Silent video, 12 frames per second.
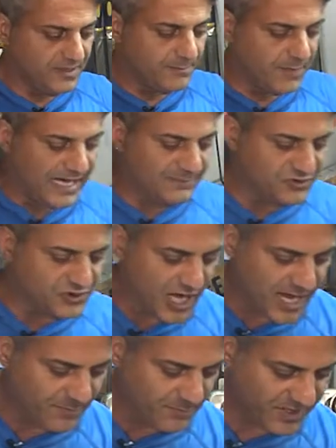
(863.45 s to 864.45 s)
Bob's
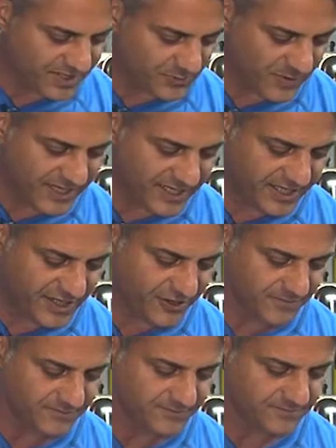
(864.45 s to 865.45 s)
top pick right here.